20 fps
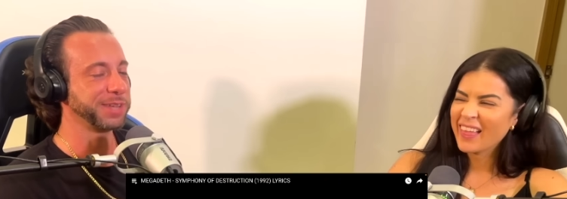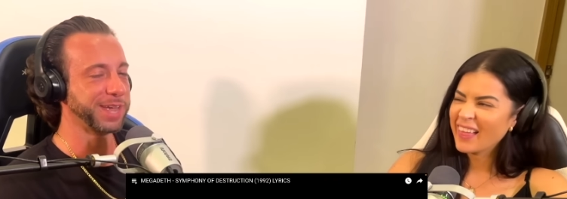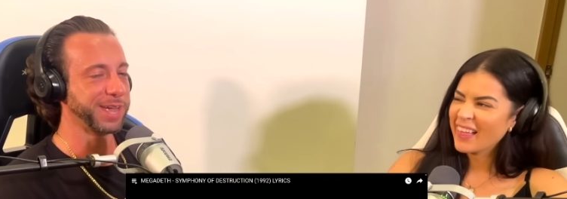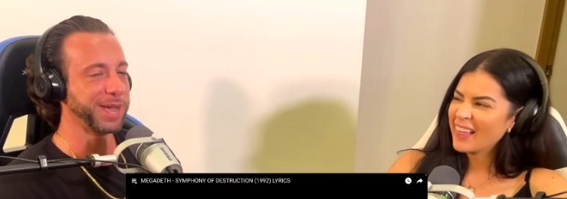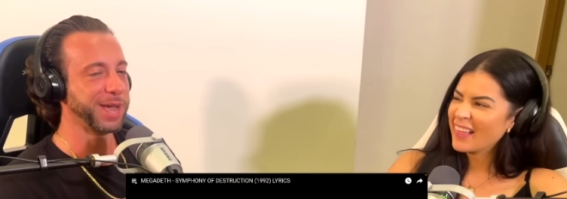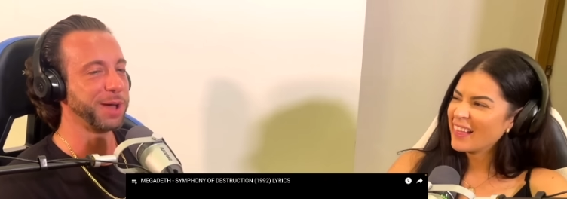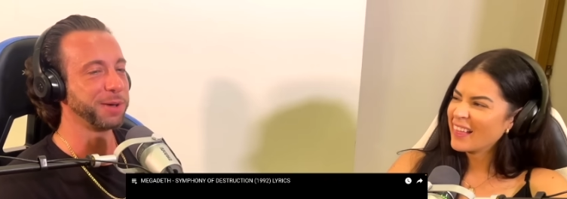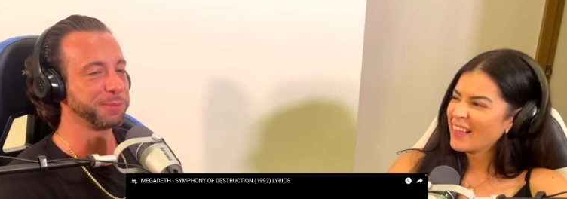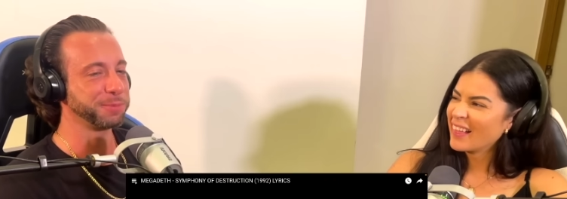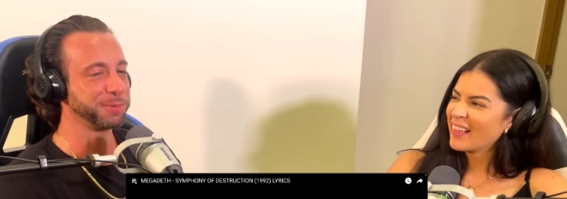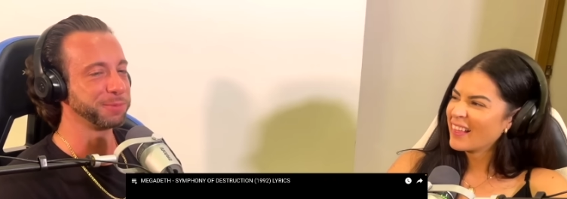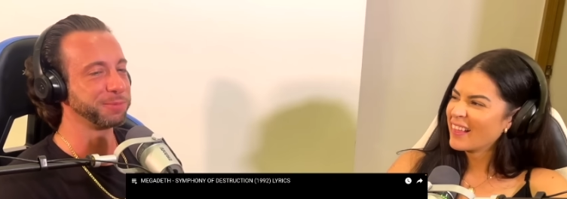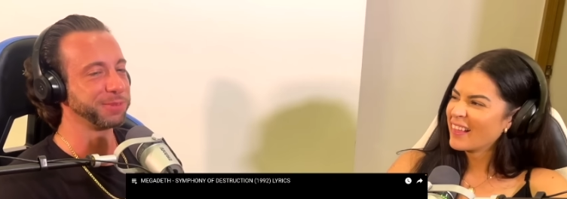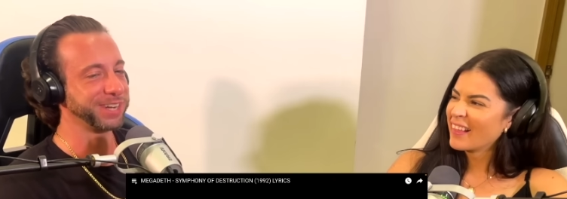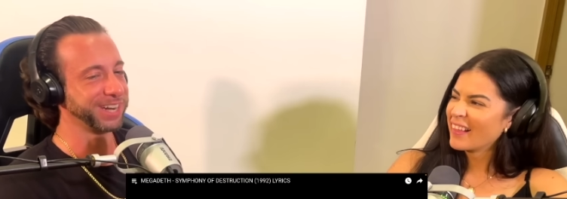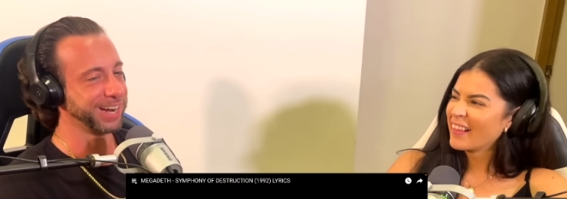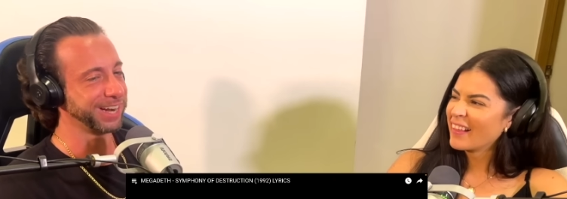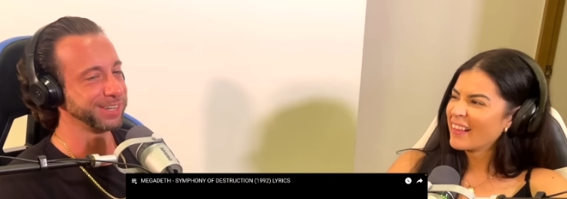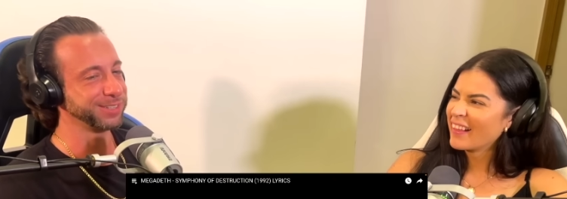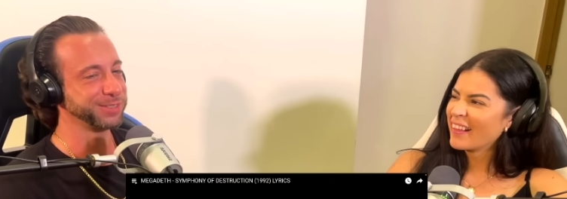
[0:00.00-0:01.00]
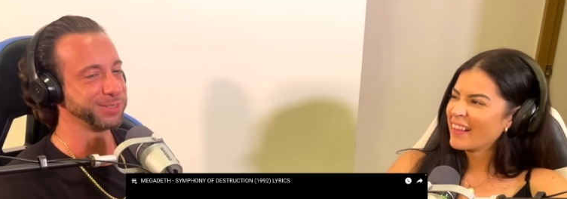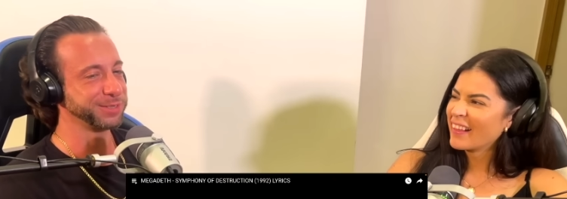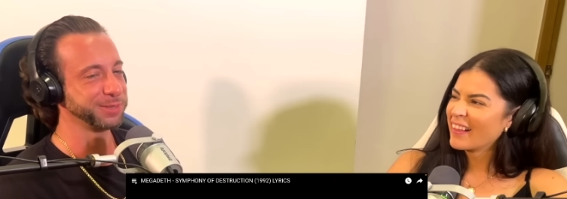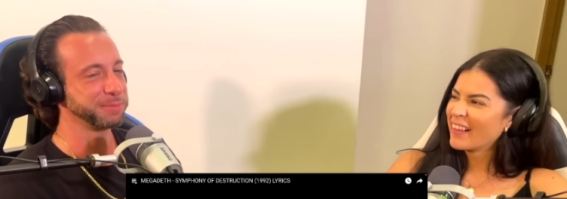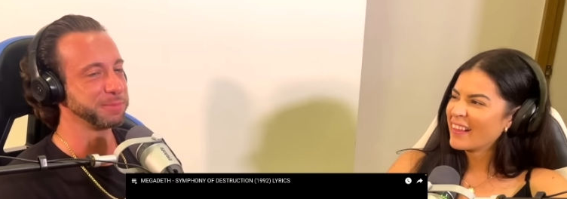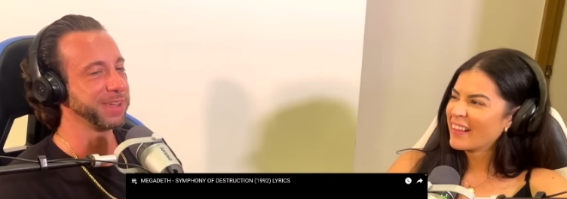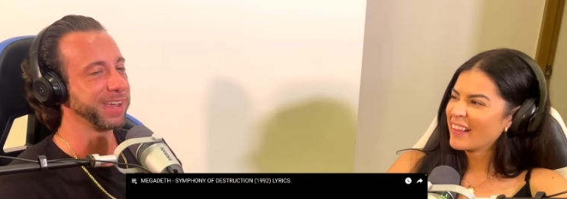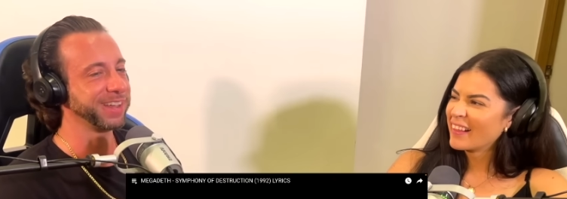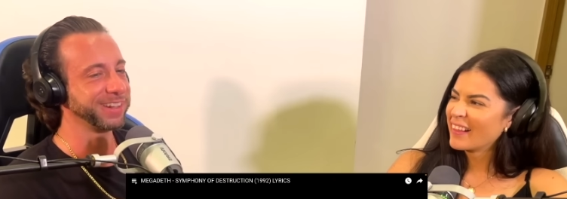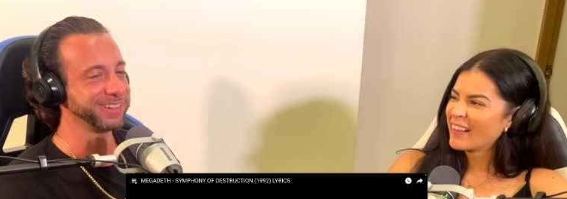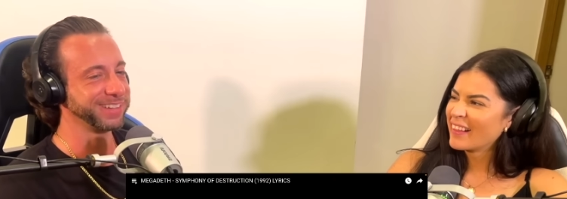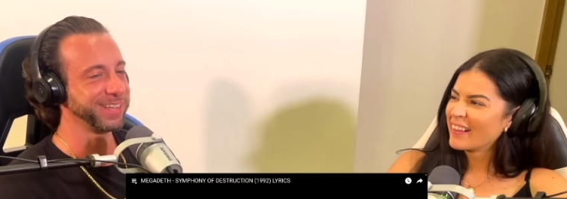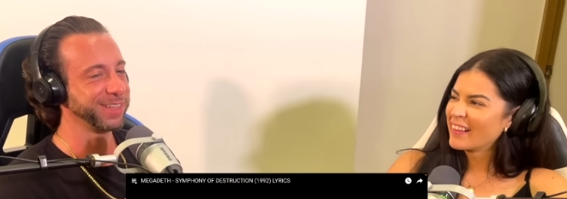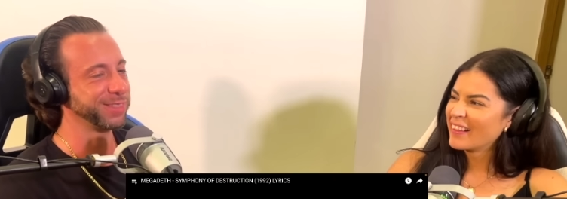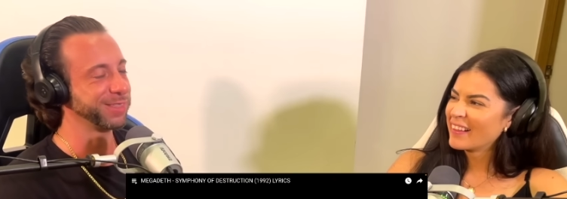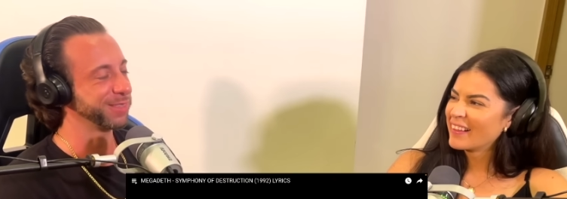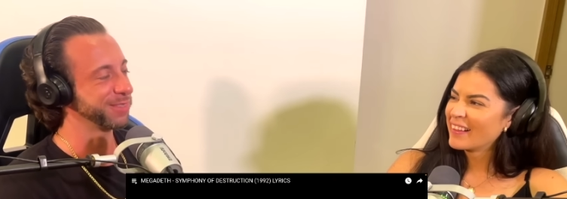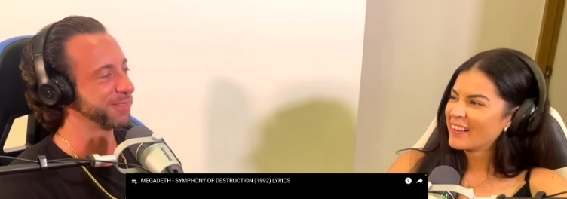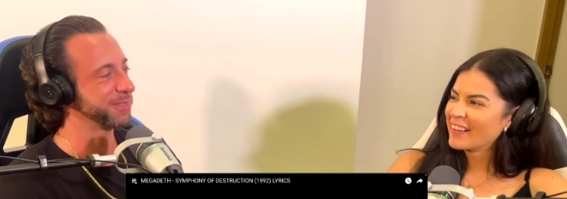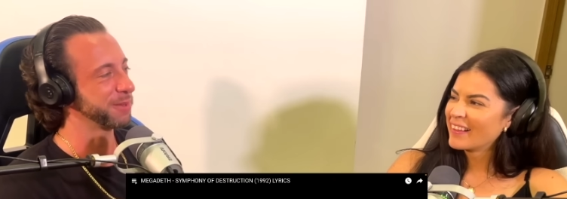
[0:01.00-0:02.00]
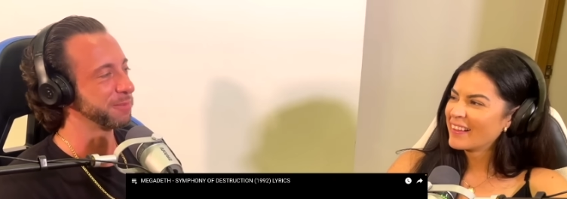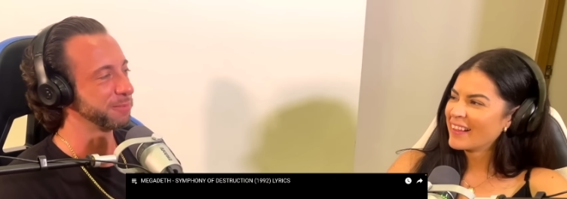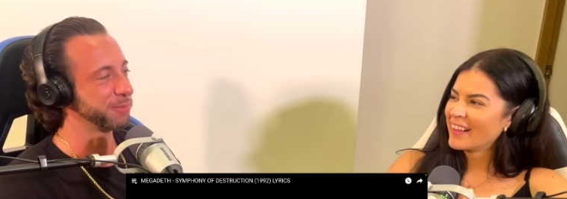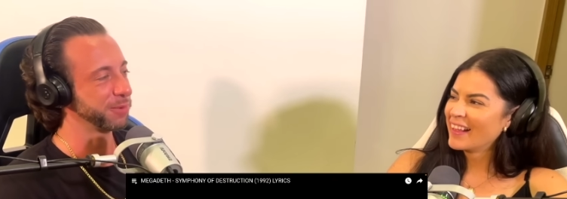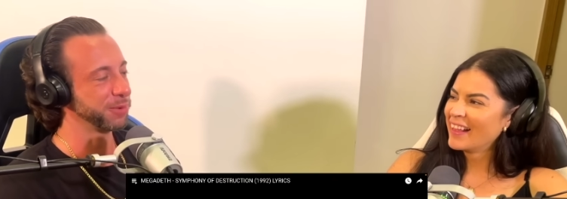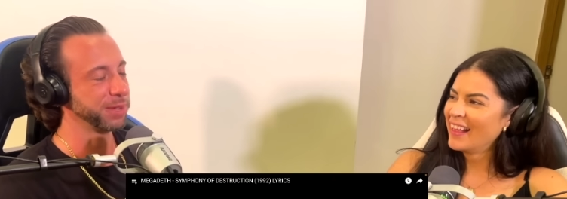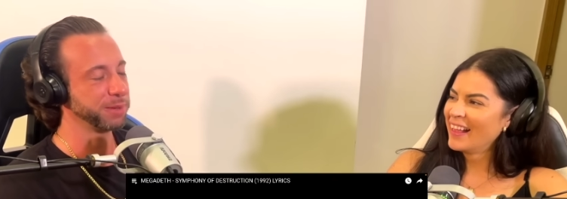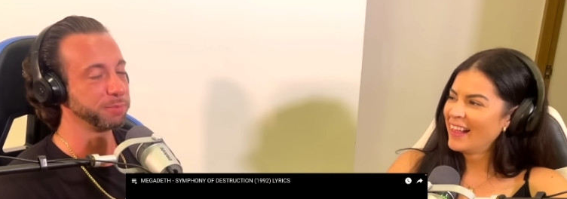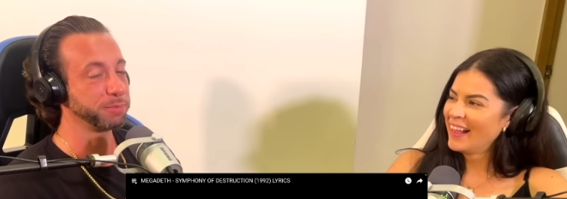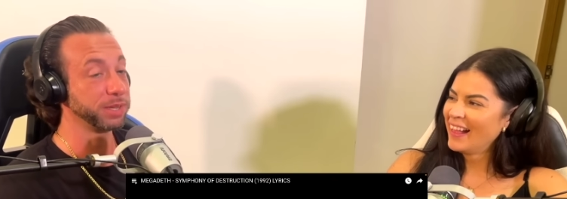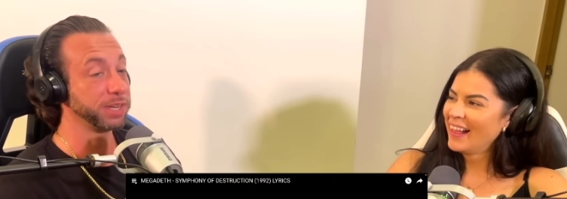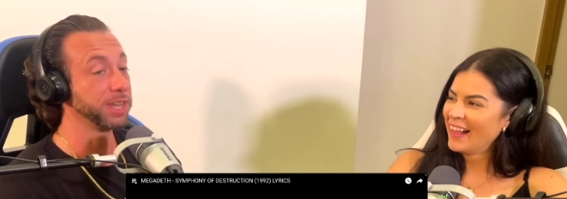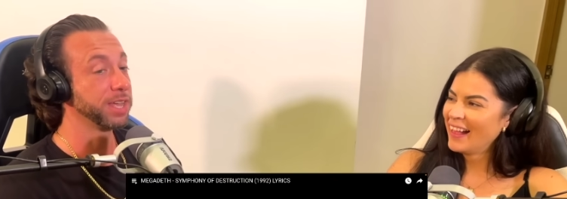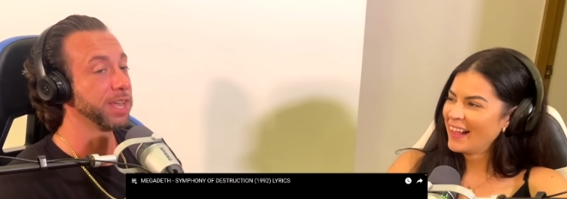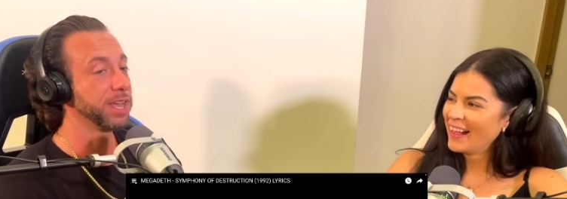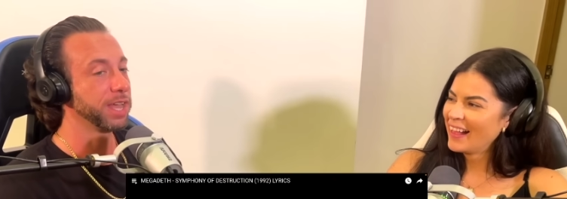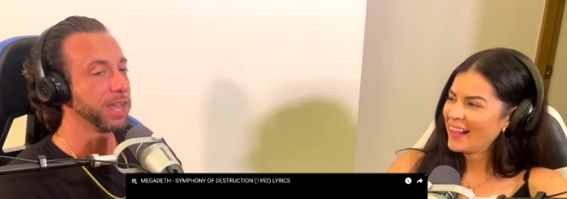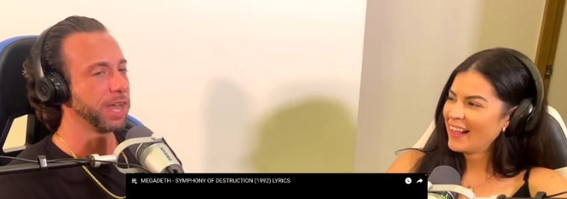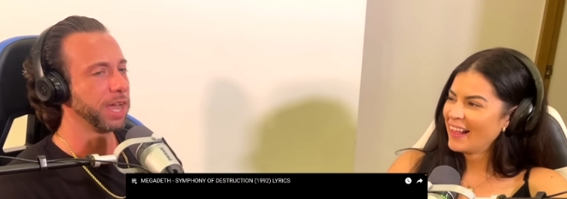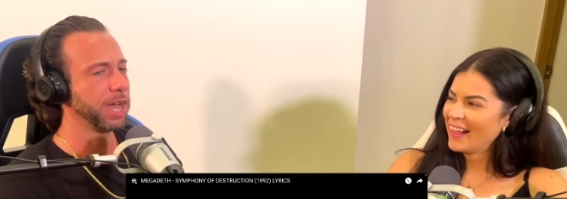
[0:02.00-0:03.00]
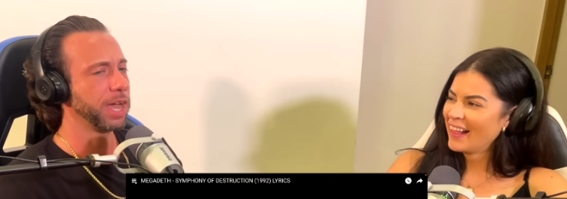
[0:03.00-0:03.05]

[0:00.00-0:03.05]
Speaker 1: album reaction to Megadeth at some point. But